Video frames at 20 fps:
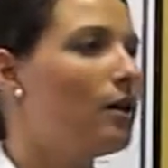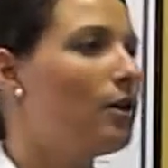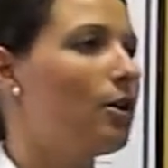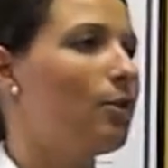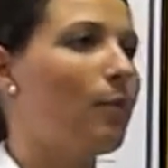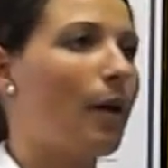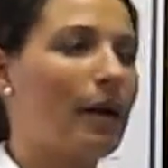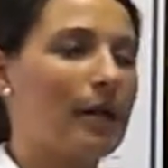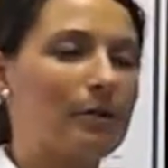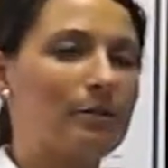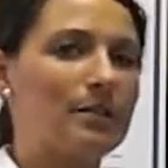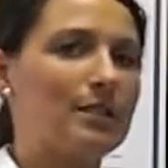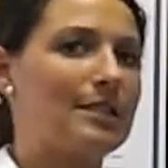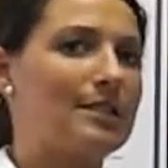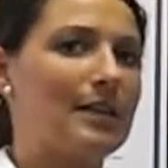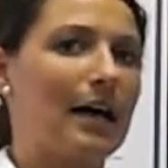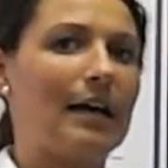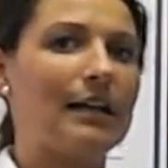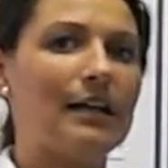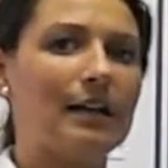Your body was
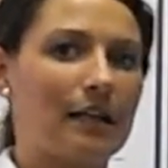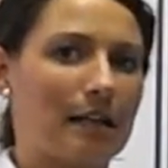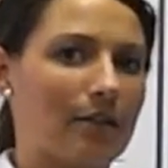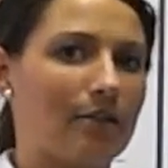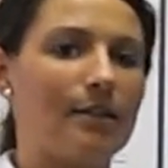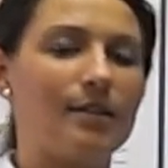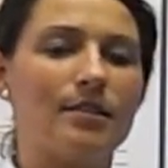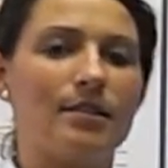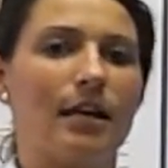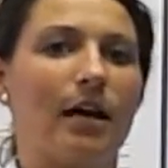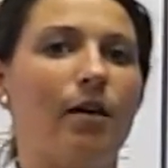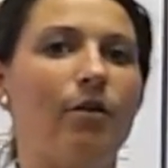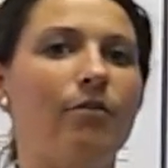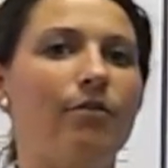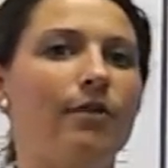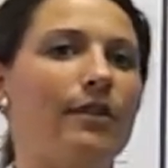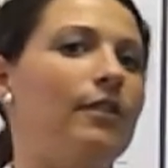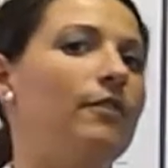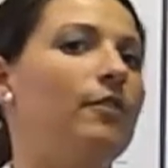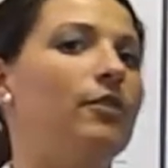designed to heal
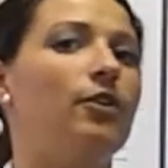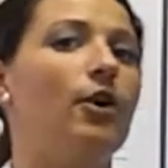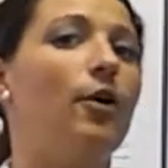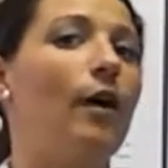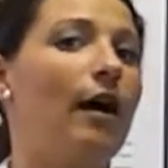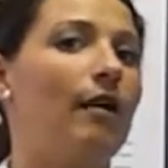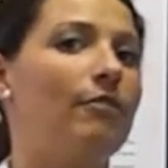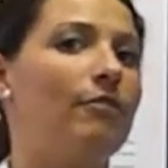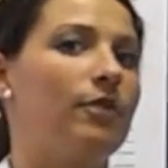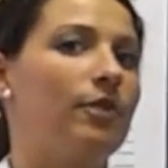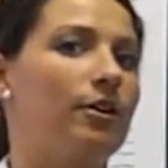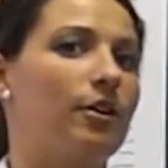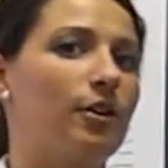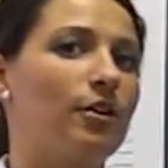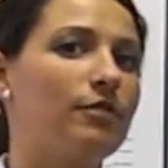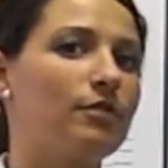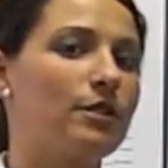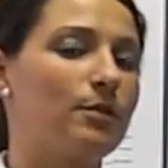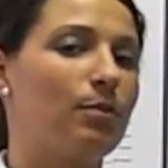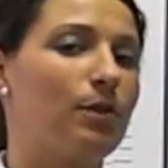itself, and if you don't have the
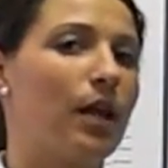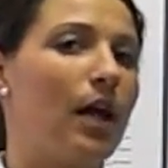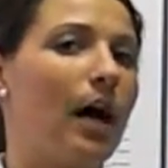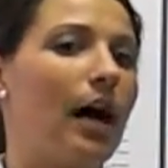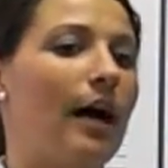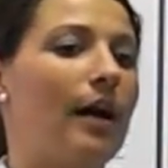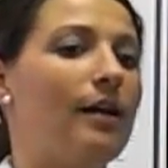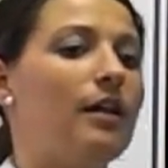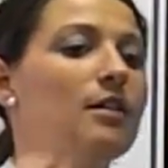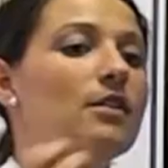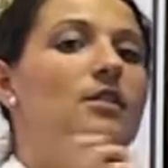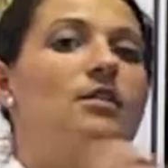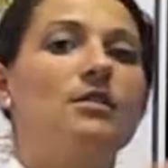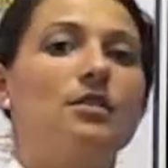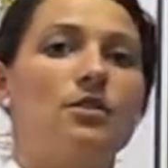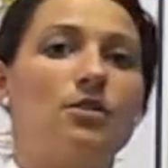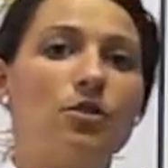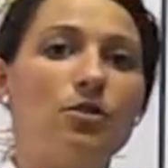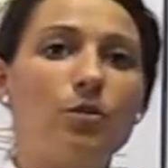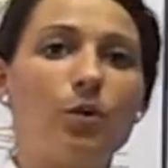nerve supply
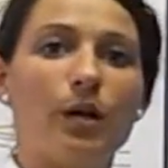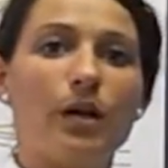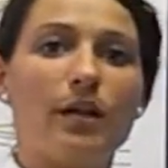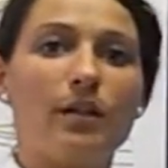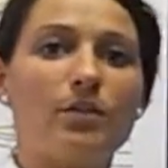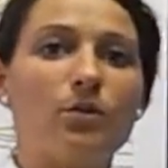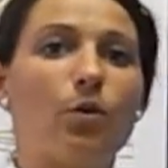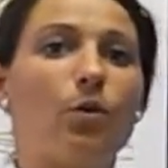to do it,